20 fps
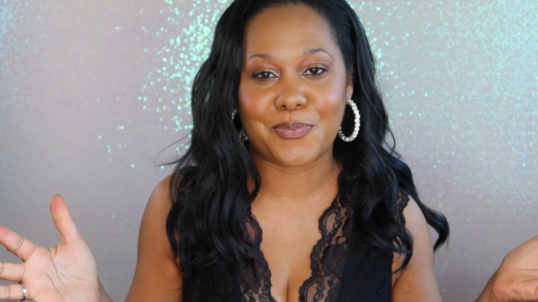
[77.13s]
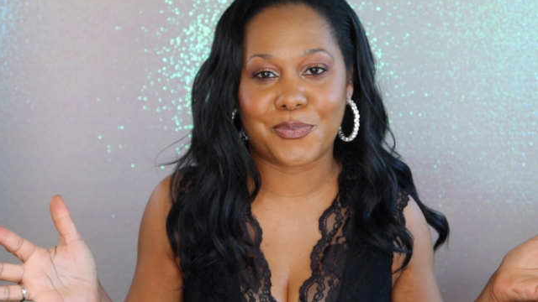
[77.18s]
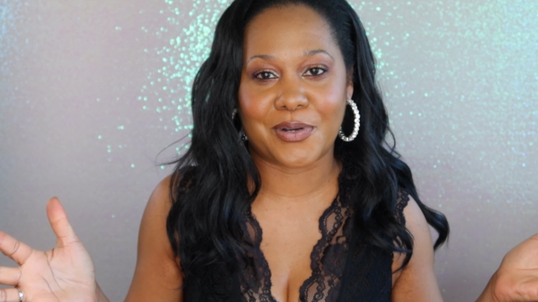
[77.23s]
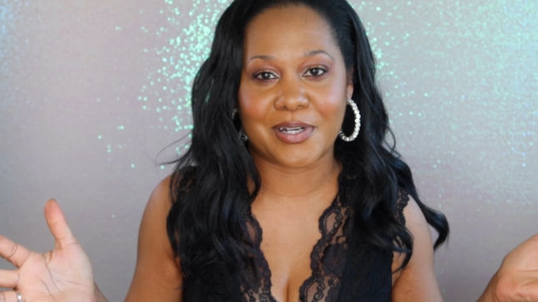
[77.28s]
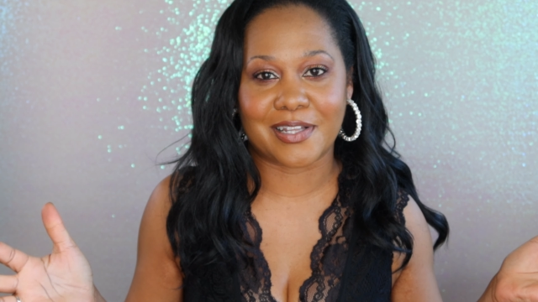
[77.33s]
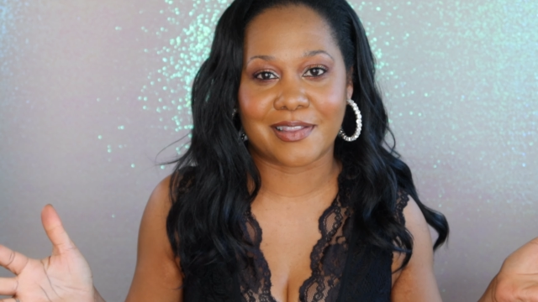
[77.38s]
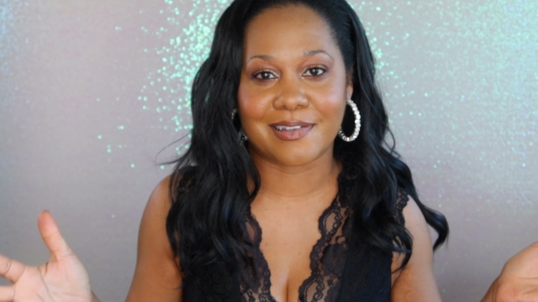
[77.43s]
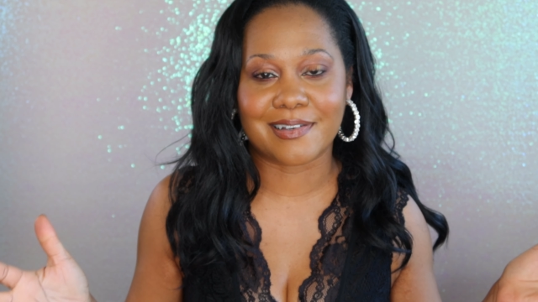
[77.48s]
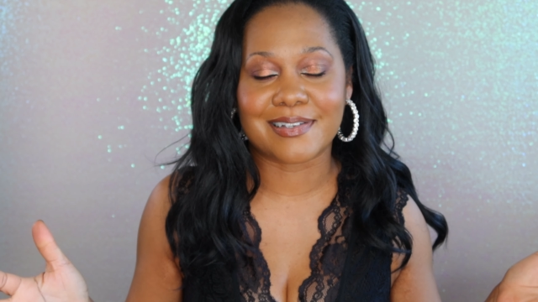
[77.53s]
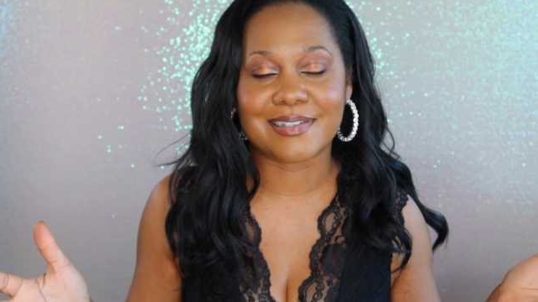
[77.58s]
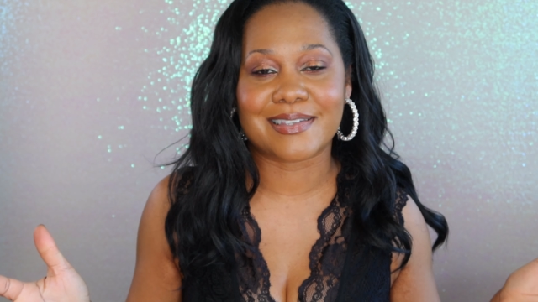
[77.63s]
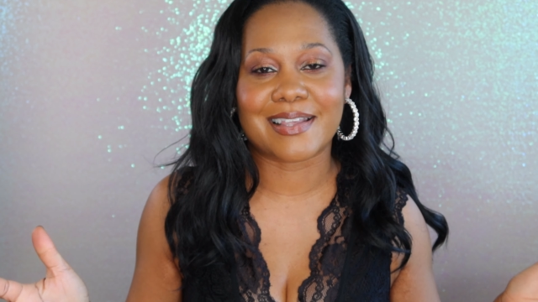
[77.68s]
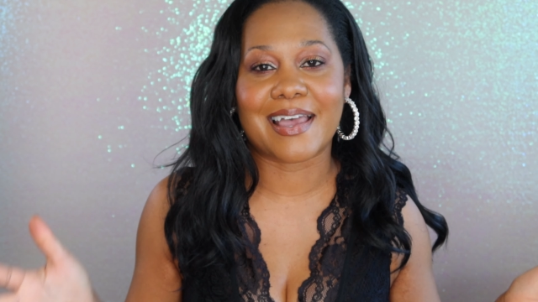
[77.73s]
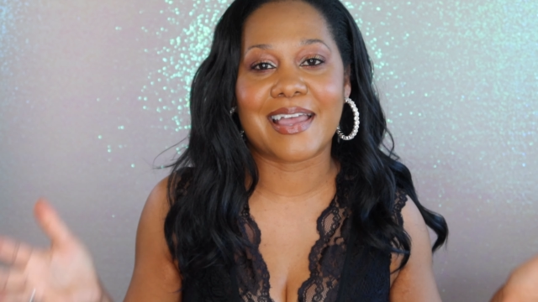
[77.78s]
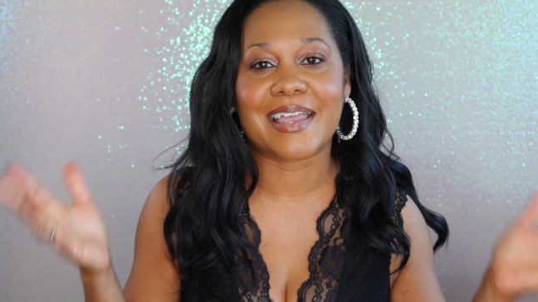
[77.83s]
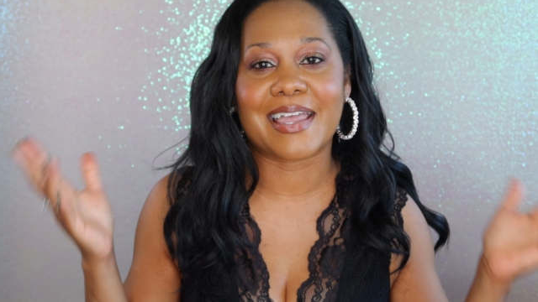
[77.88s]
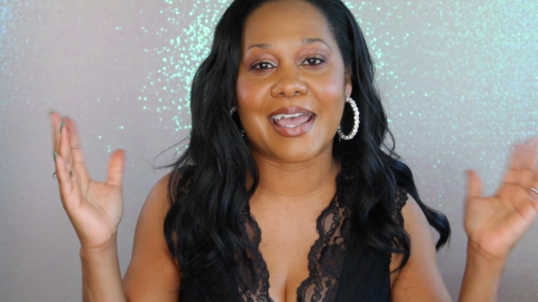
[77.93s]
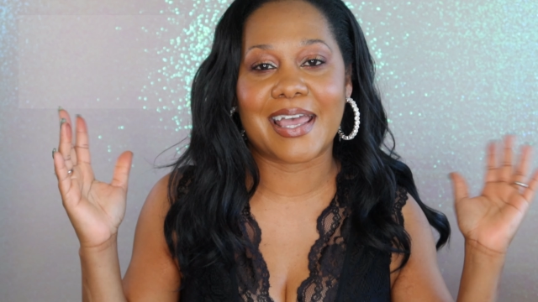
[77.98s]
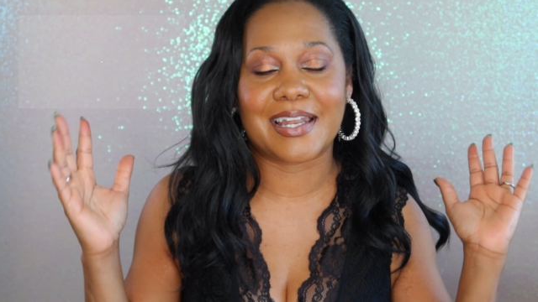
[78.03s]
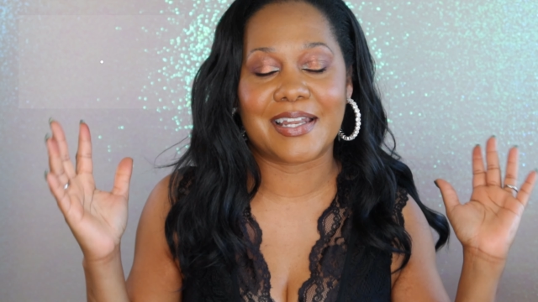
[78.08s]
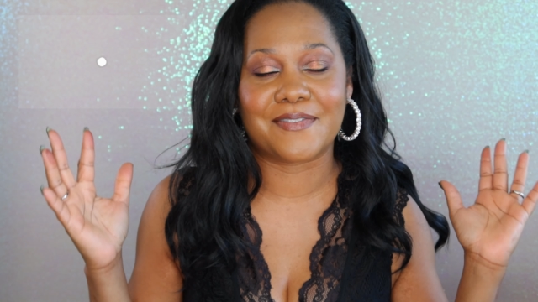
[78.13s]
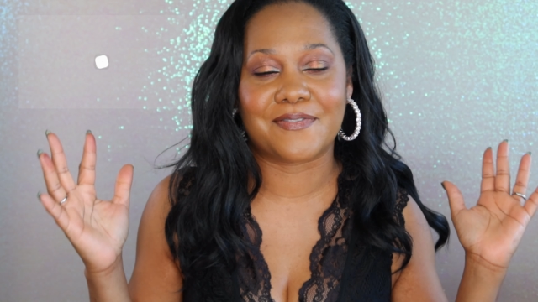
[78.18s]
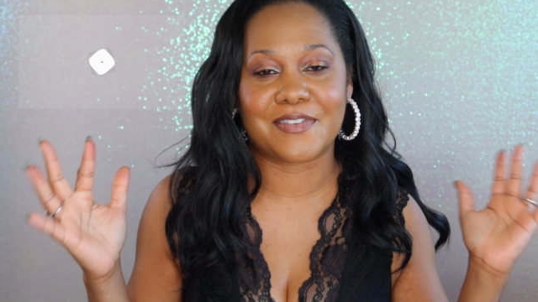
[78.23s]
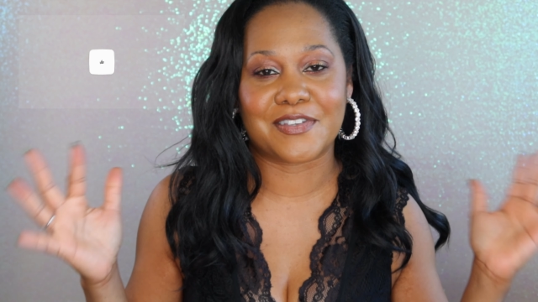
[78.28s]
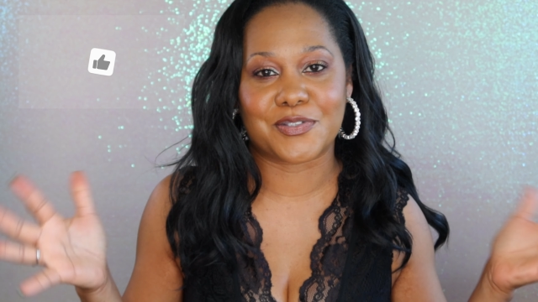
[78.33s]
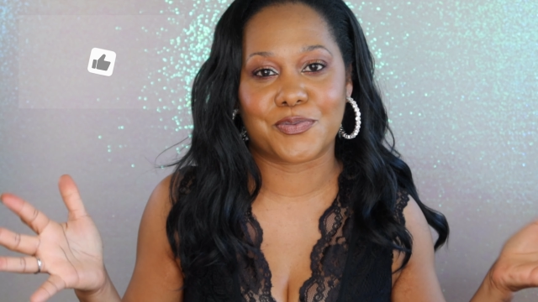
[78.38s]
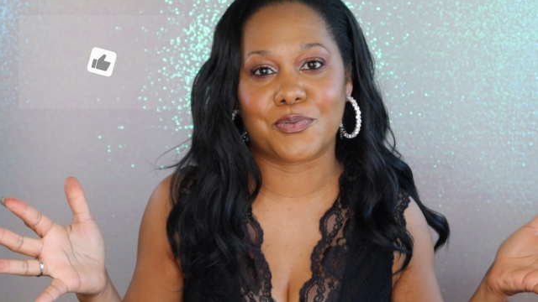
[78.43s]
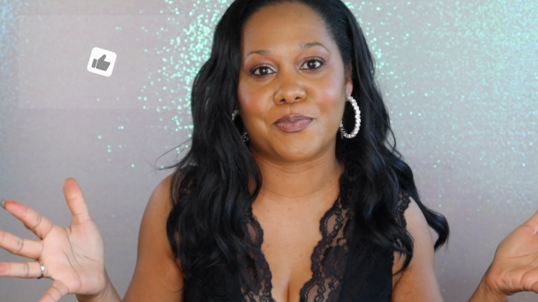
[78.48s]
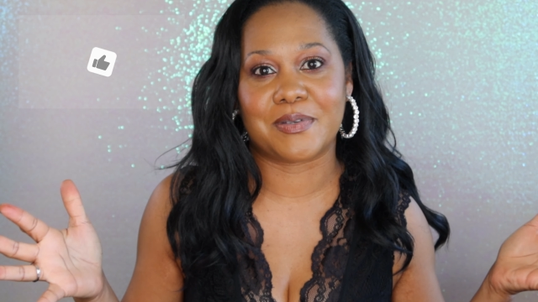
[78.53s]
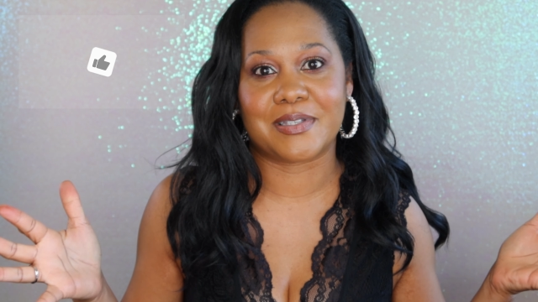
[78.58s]
what it looks like and if
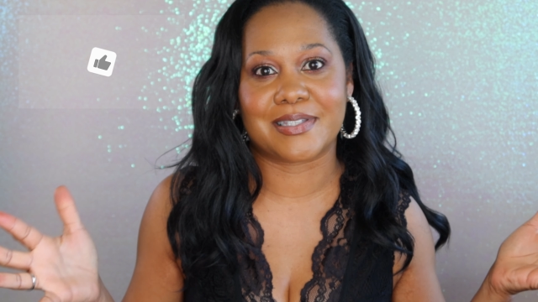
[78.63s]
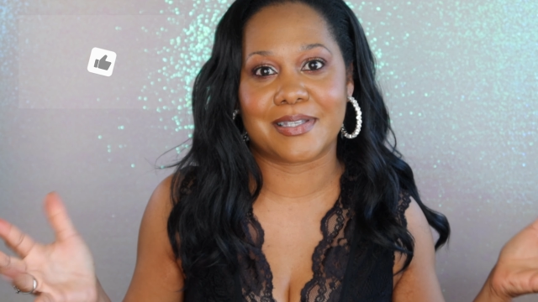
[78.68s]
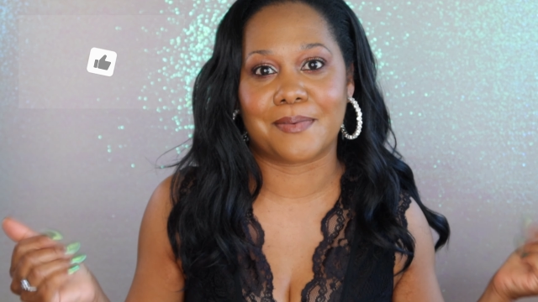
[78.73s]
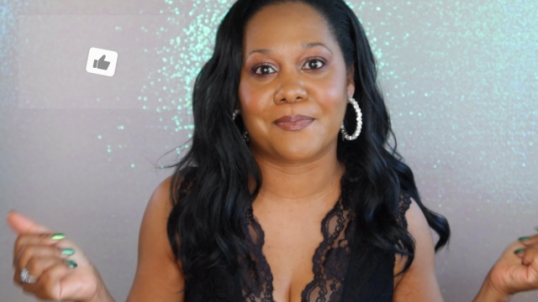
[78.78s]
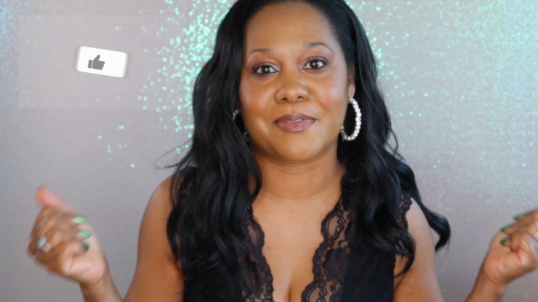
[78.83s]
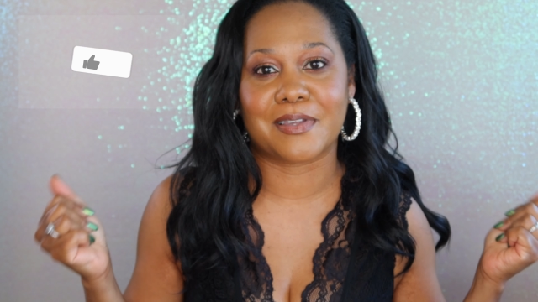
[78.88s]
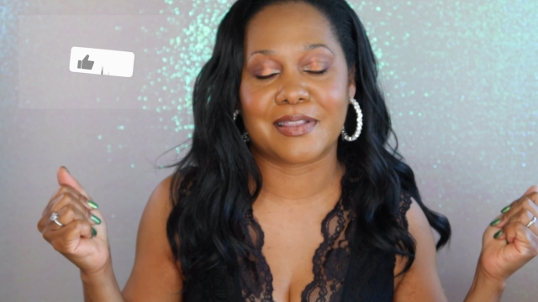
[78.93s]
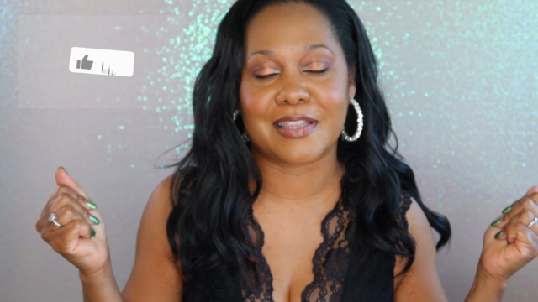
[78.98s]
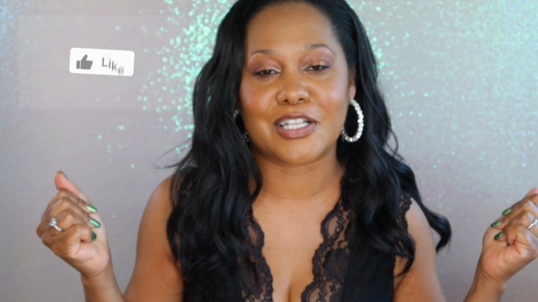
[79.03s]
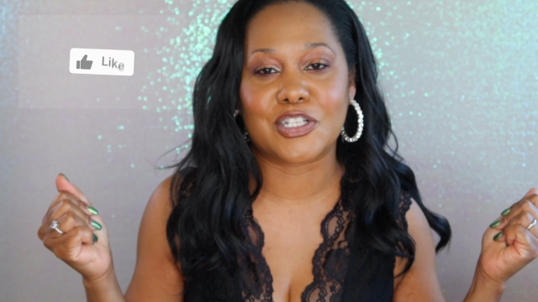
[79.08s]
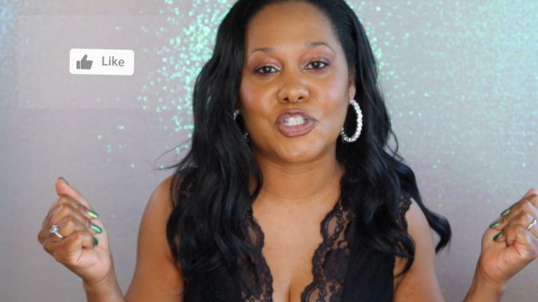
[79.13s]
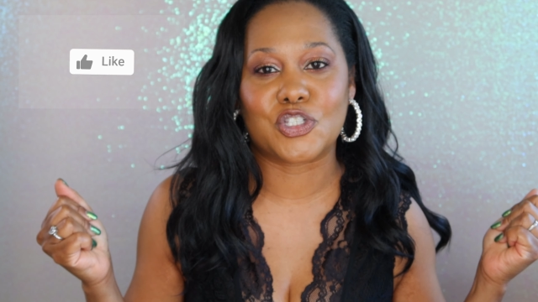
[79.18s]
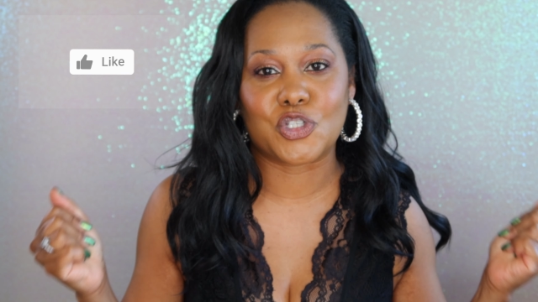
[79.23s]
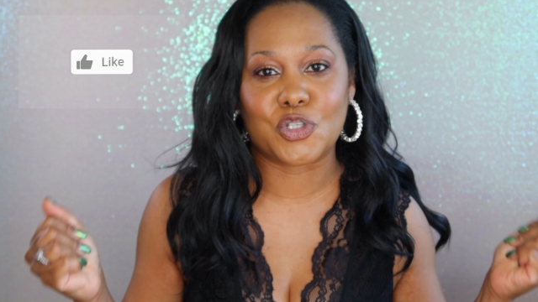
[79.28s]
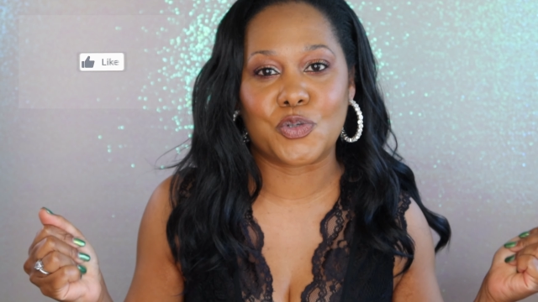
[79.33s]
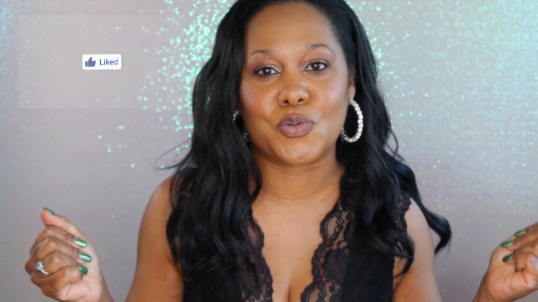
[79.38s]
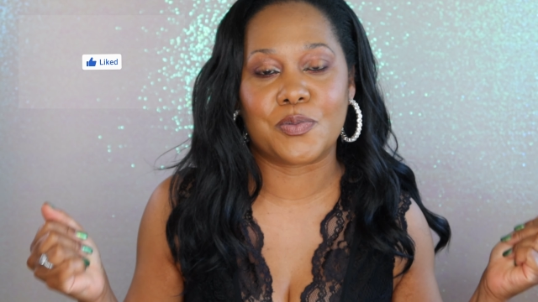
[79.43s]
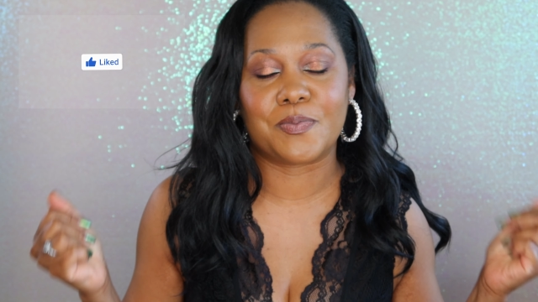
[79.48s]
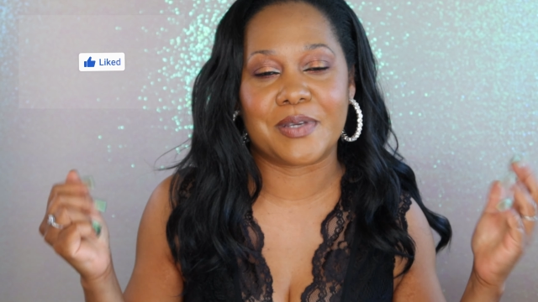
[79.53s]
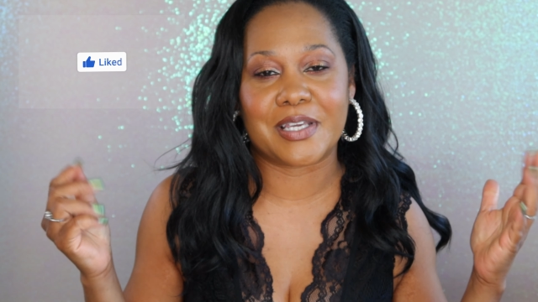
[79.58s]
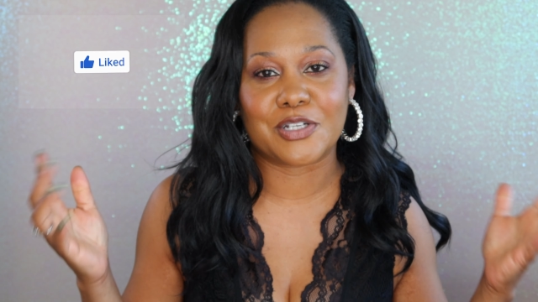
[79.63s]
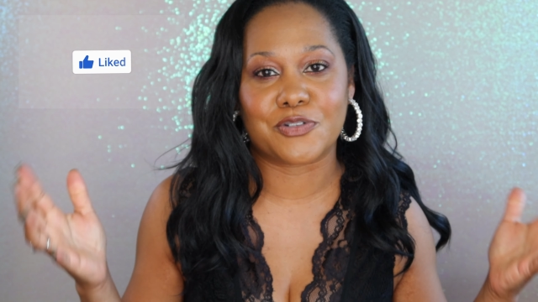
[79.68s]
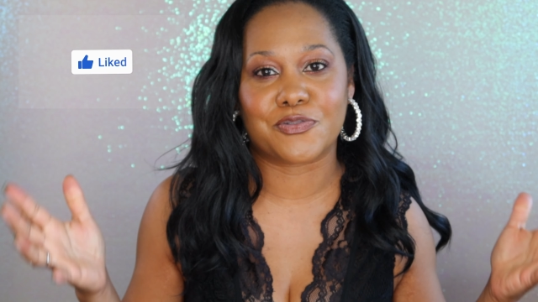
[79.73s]
this would be something that you would be